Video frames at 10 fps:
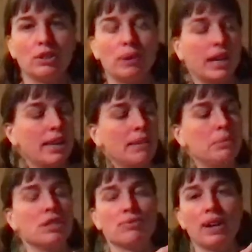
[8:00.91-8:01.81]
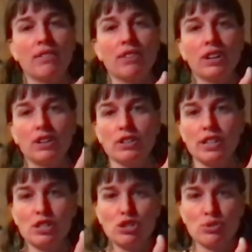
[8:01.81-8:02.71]
want to keep this ring finger
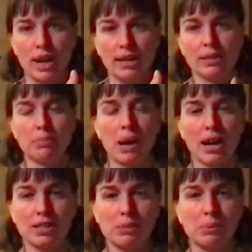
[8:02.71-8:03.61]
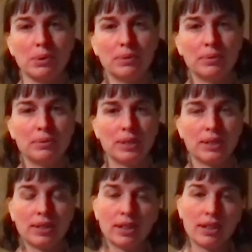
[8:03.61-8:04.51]
as straight as possible.
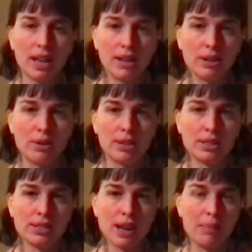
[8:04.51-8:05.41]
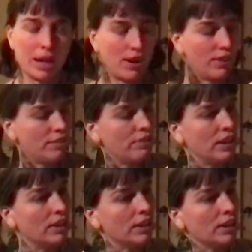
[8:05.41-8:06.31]
And notice how my other
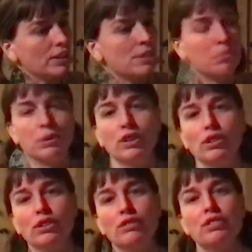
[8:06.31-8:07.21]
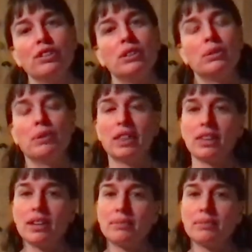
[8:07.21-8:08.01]
fingers move with it.